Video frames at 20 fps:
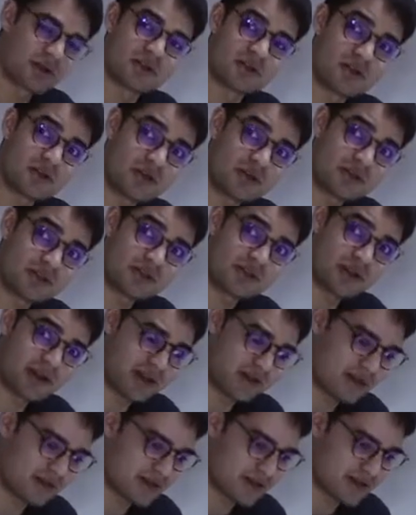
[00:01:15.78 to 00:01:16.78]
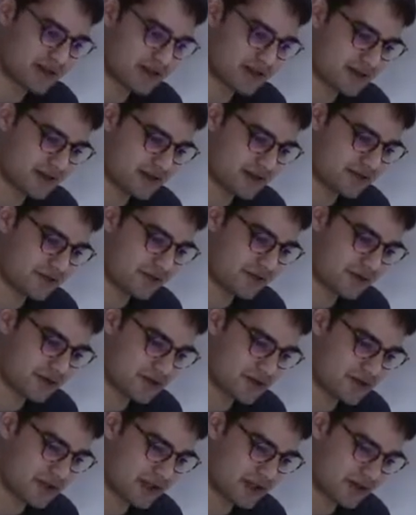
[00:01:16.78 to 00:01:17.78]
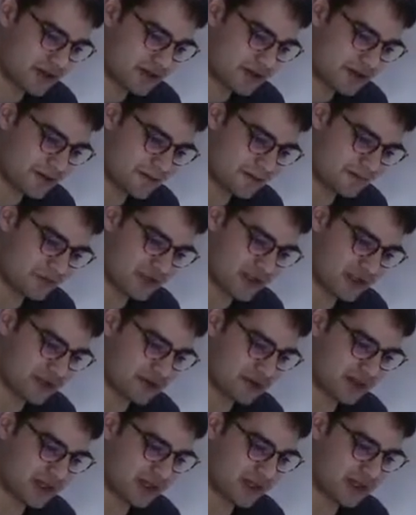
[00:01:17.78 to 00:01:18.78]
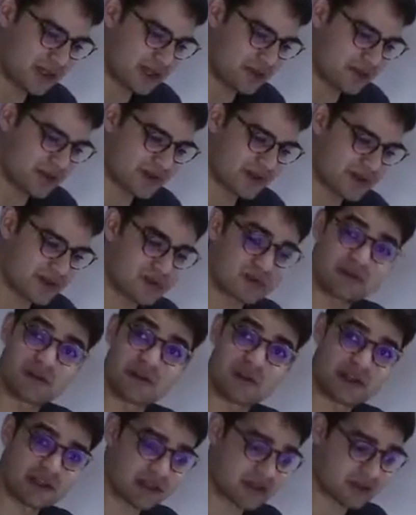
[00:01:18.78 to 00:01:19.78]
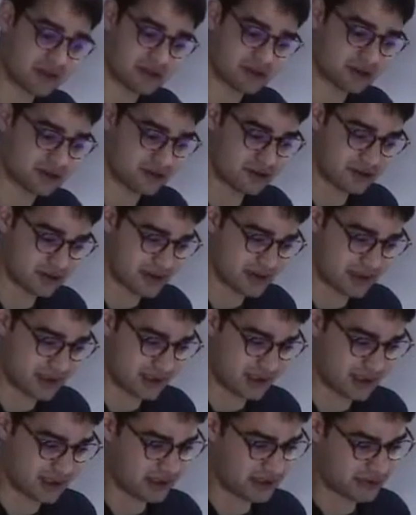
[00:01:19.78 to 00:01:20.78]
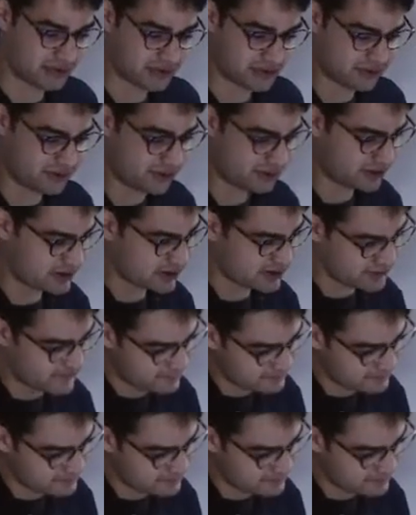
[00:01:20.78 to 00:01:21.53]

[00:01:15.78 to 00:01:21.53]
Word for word: So what you get is a photo sticker that you can keep as a souvenir or stick anywhere you want.